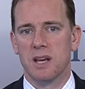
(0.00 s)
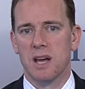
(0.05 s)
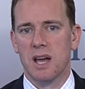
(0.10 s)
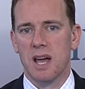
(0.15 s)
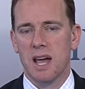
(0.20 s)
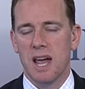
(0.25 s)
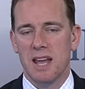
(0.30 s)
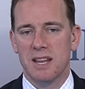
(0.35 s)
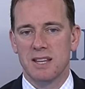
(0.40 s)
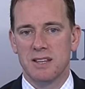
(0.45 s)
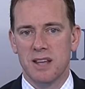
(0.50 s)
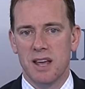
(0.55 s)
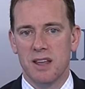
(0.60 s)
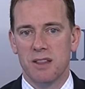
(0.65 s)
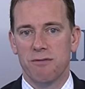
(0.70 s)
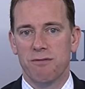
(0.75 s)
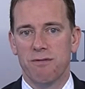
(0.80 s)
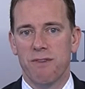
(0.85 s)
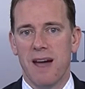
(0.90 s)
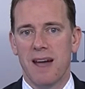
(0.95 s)
In, in
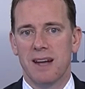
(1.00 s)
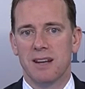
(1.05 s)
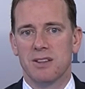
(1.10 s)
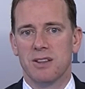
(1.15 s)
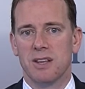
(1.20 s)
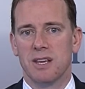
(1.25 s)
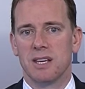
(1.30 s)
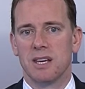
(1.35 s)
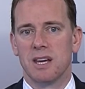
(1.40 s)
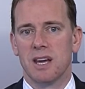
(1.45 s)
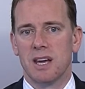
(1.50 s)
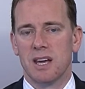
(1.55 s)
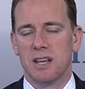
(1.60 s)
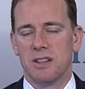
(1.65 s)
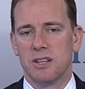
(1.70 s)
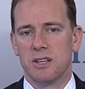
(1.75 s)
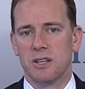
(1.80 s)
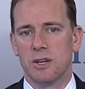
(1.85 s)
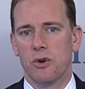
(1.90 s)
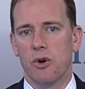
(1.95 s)
fact, the, the
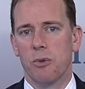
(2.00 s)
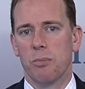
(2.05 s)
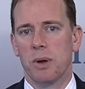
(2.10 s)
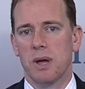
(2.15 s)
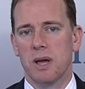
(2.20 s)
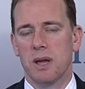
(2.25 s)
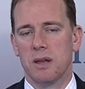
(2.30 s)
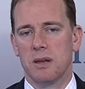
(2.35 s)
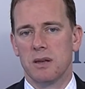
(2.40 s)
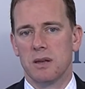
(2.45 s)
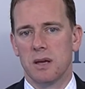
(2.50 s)
European